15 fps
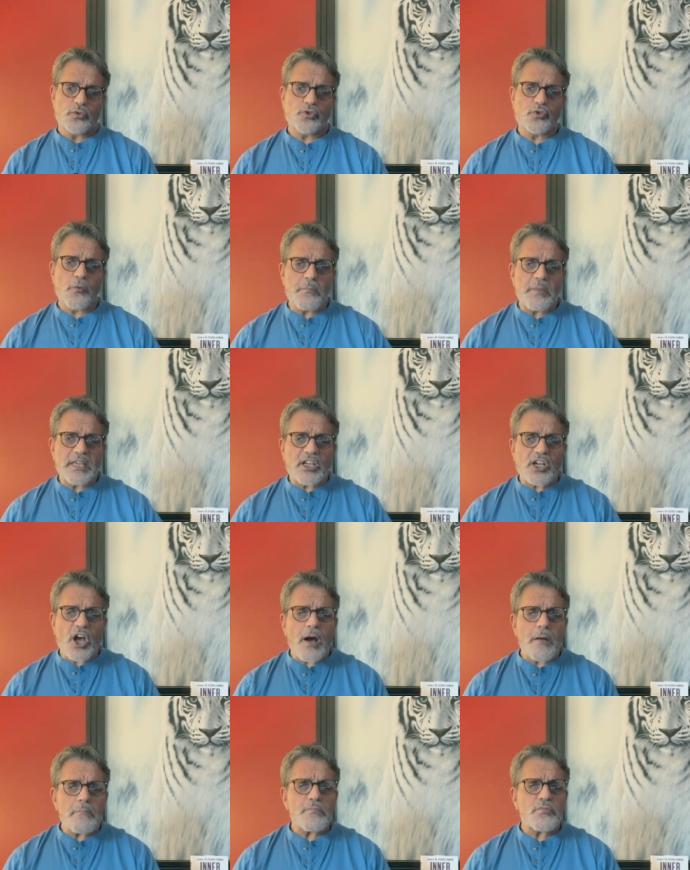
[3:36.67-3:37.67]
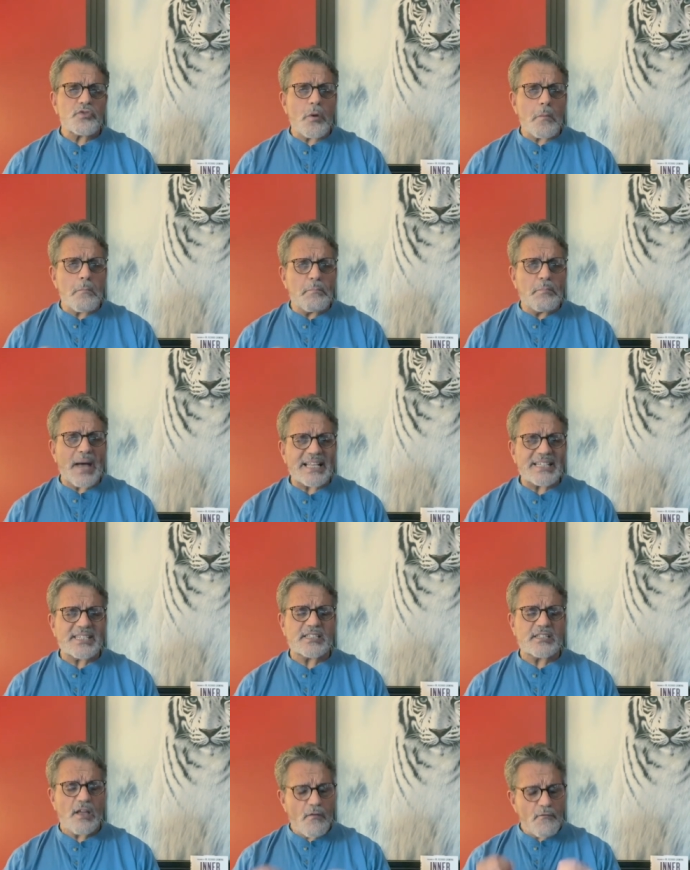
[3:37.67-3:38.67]
to become the
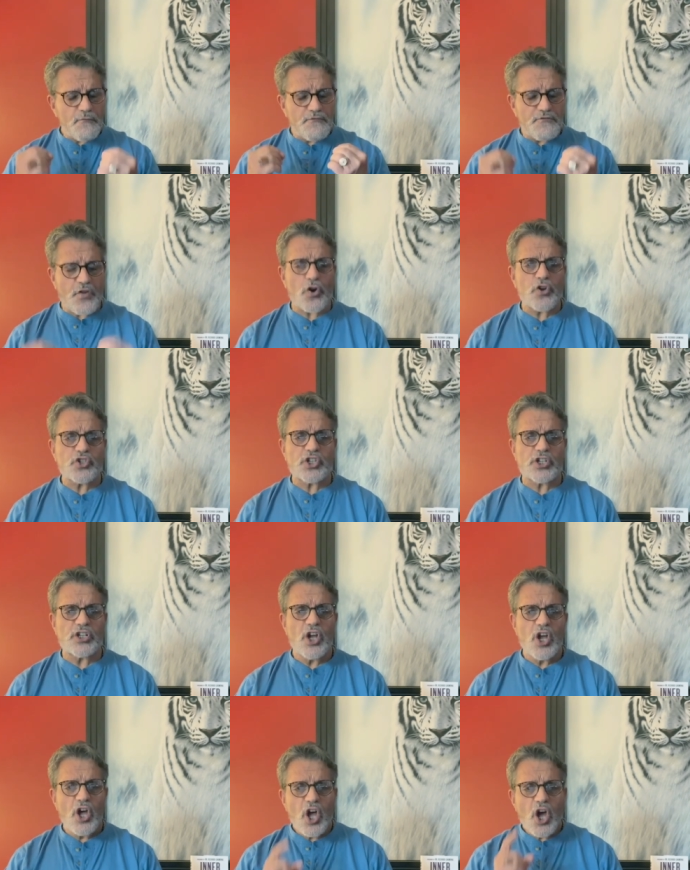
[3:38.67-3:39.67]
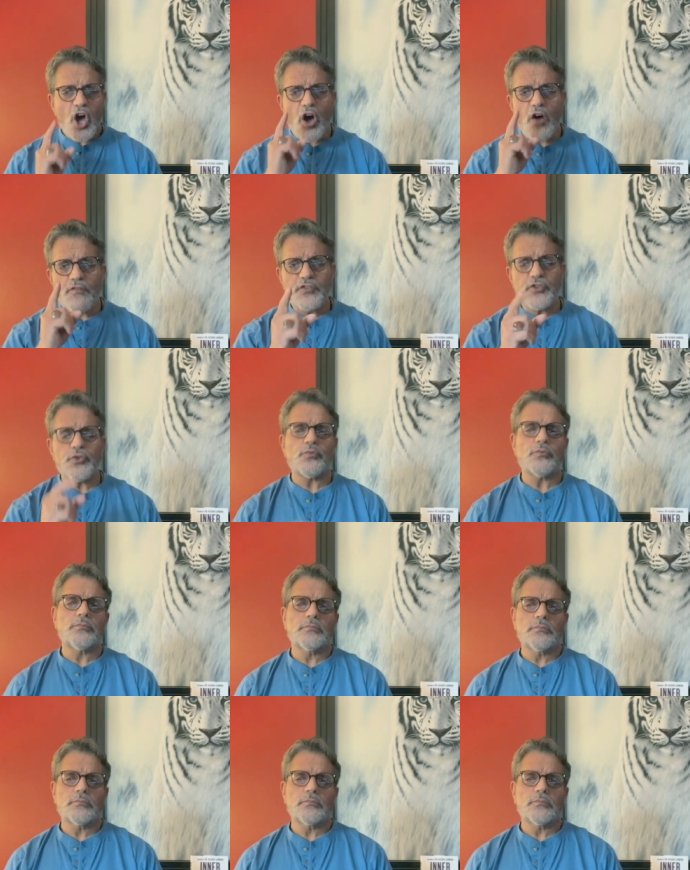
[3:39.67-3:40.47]
best version of you.